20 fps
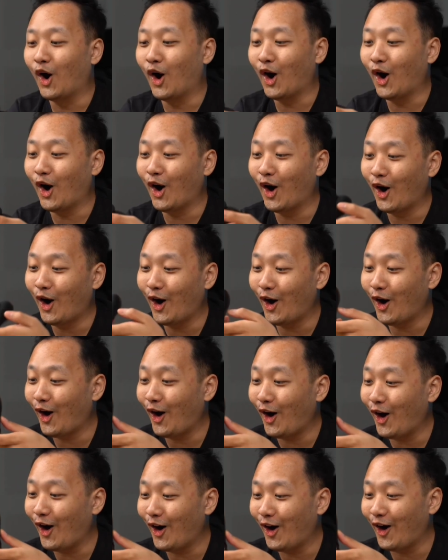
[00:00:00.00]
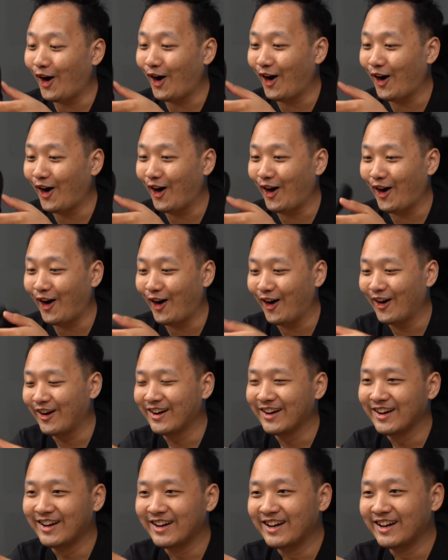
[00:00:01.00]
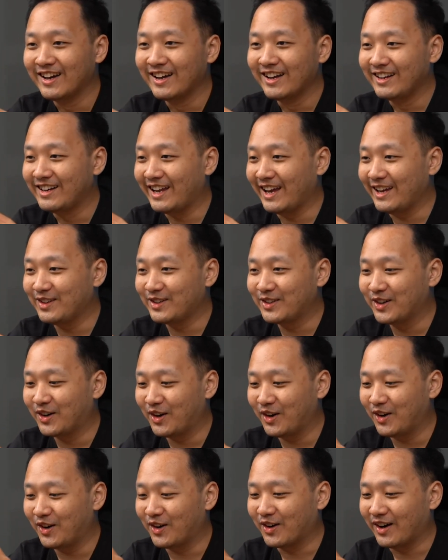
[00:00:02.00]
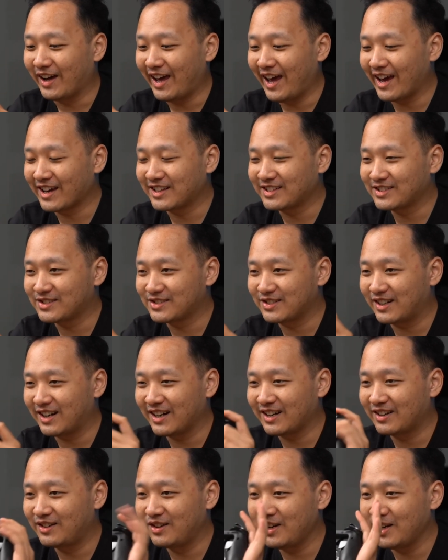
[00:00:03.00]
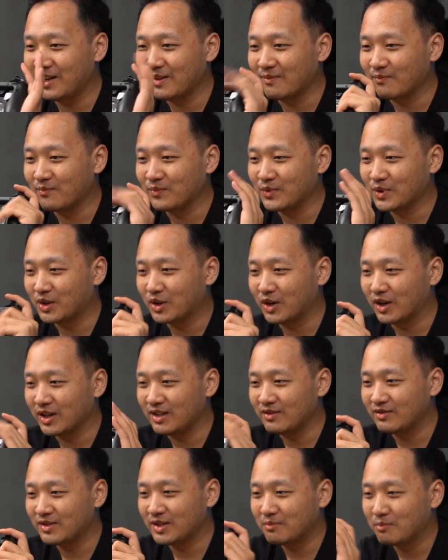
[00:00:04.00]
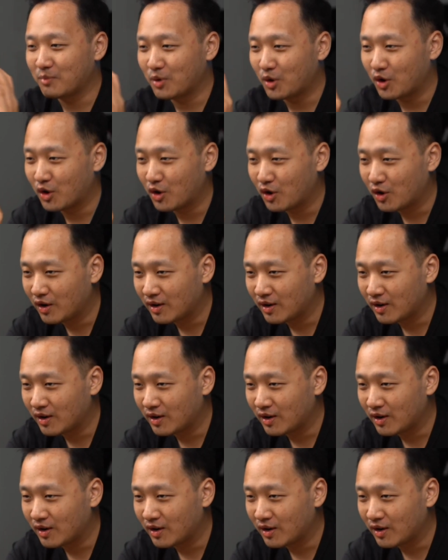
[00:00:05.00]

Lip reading: know, all the accessories and you want to really kit out your smartphone, you can do that, because there's like the whole, like,